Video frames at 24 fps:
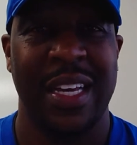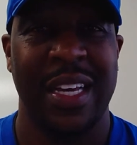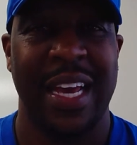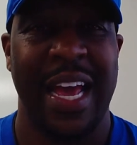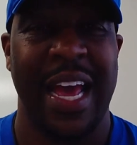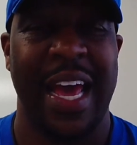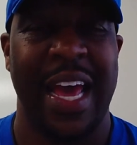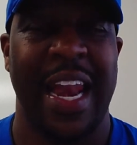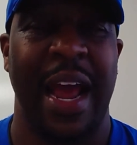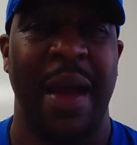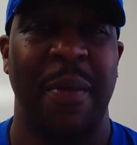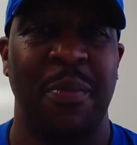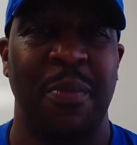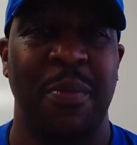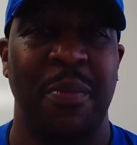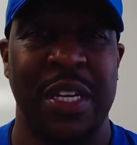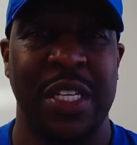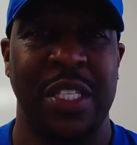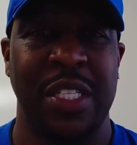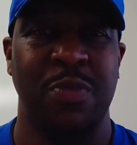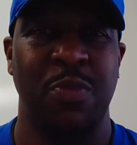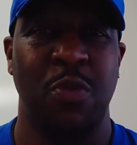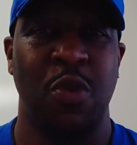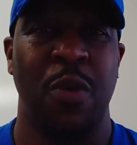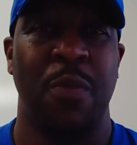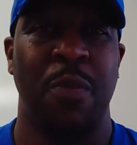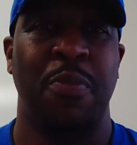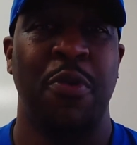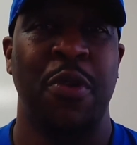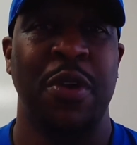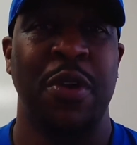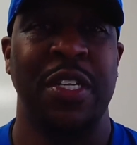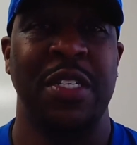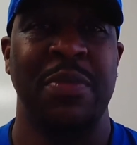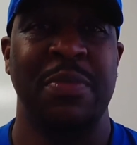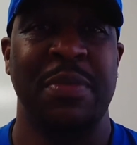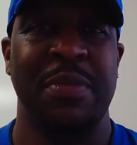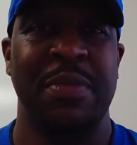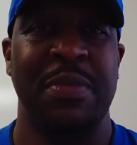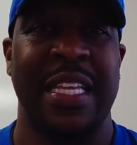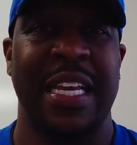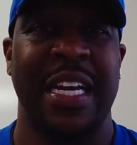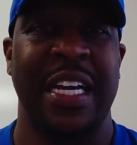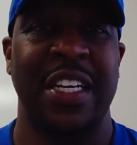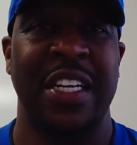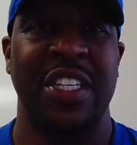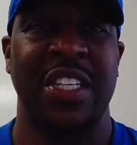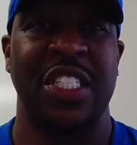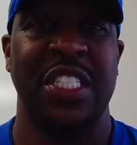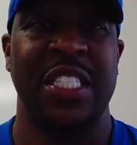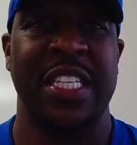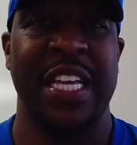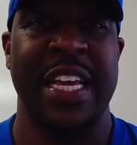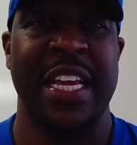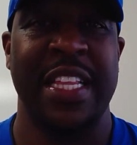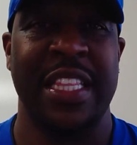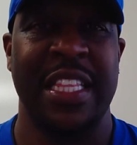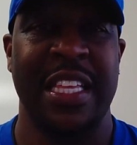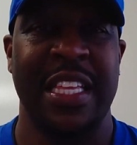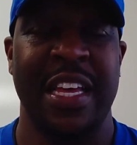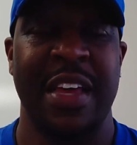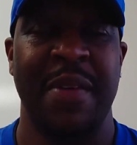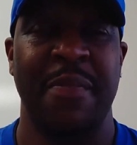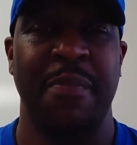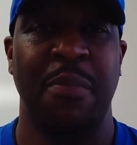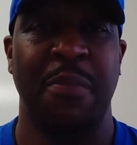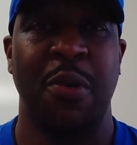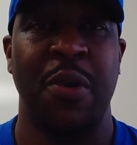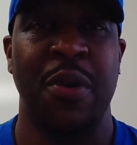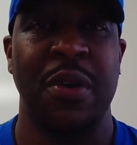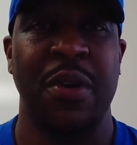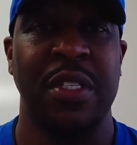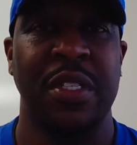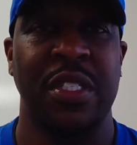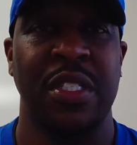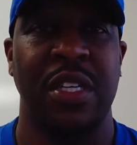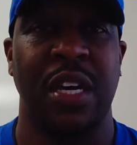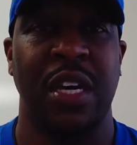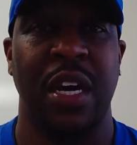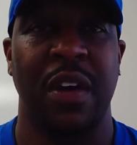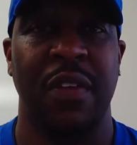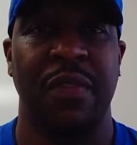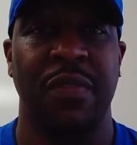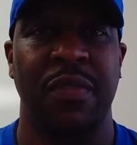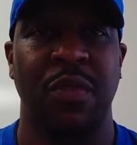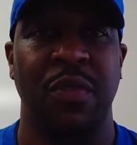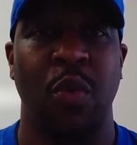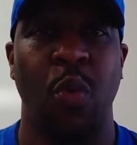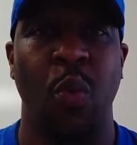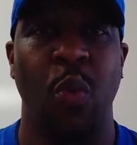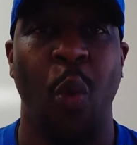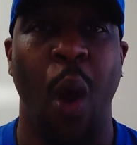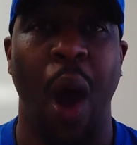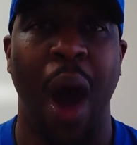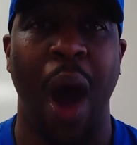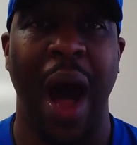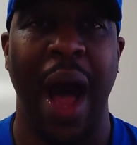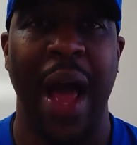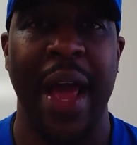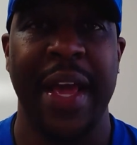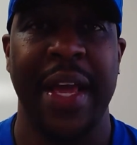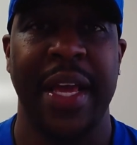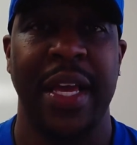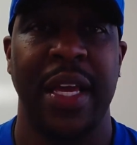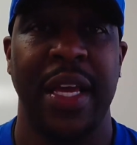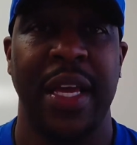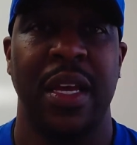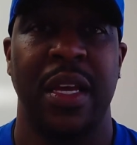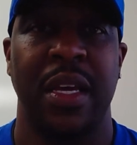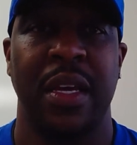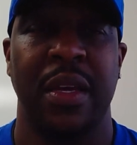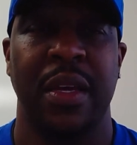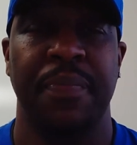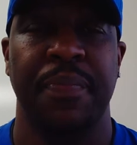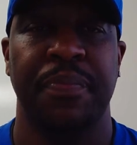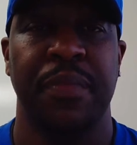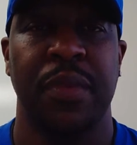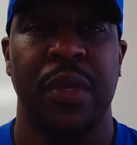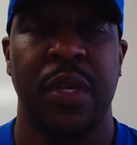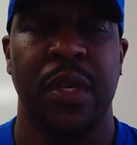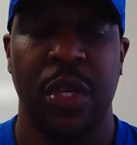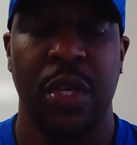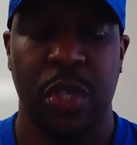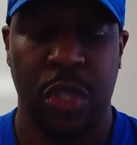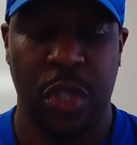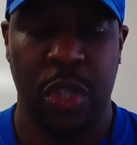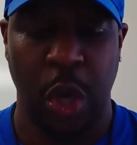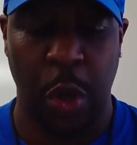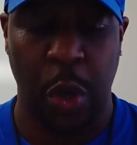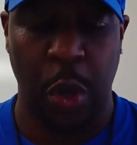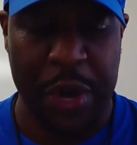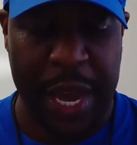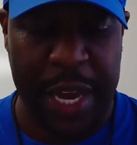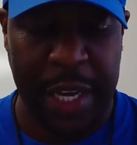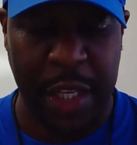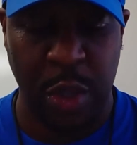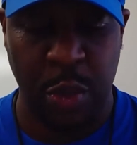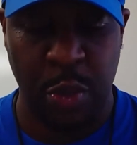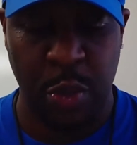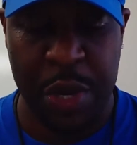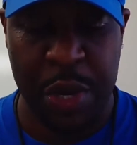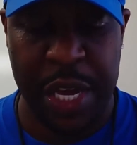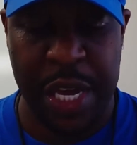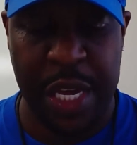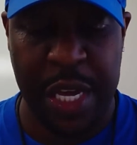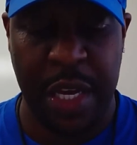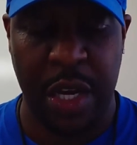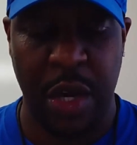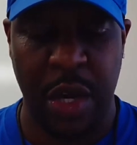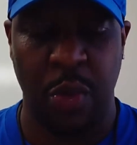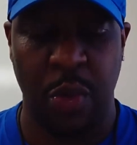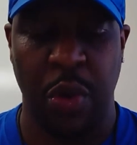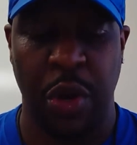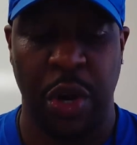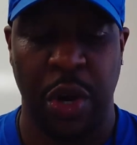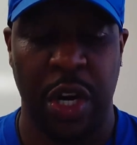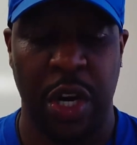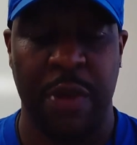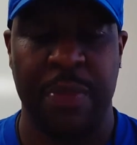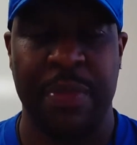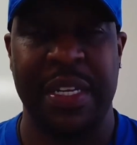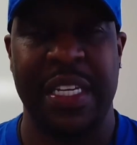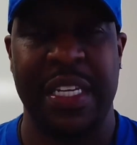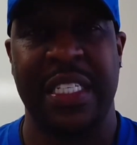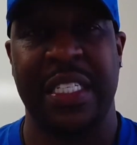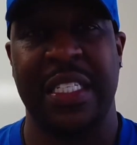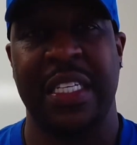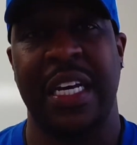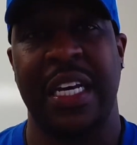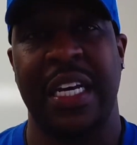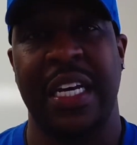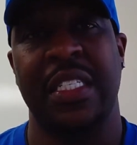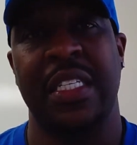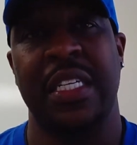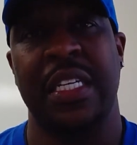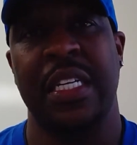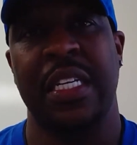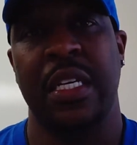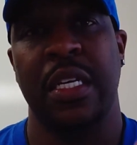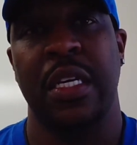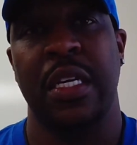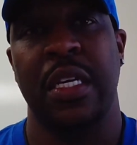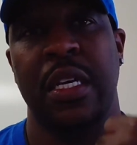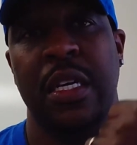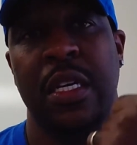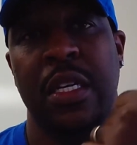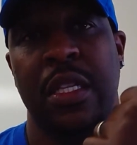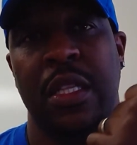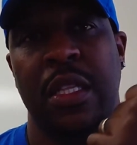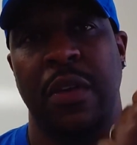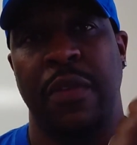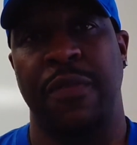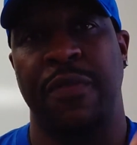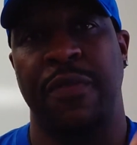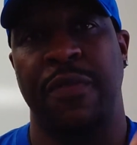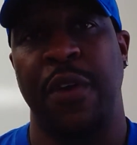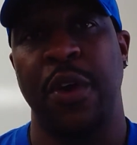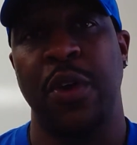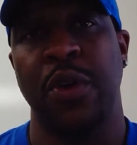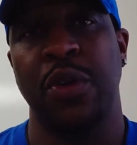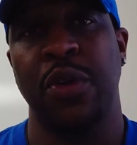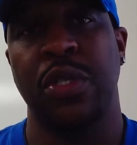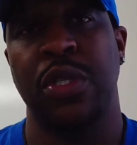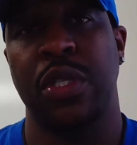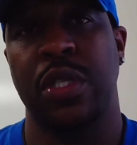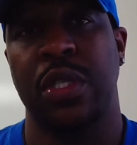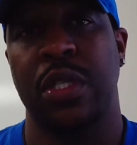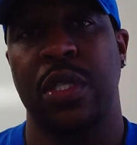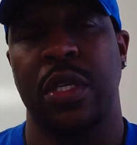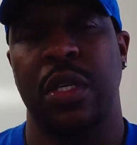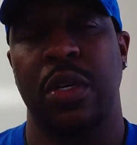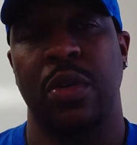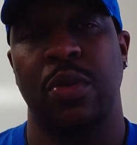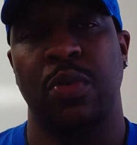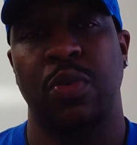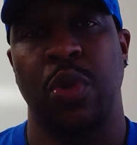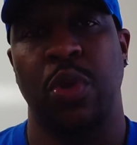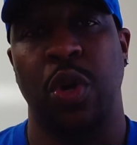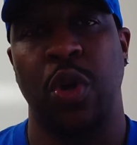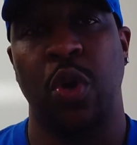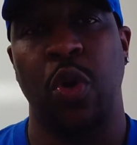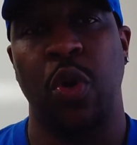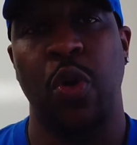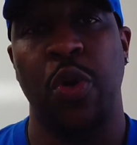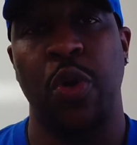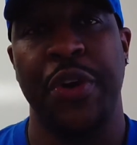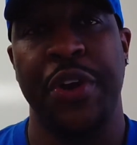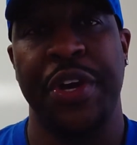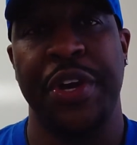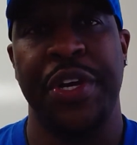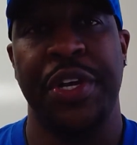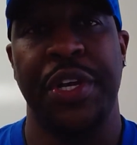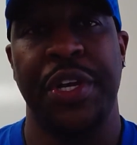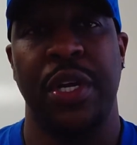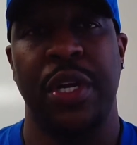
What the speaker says: And it's more important to me that they understand the importance of why. So next week, we're going to be discussing the first recorded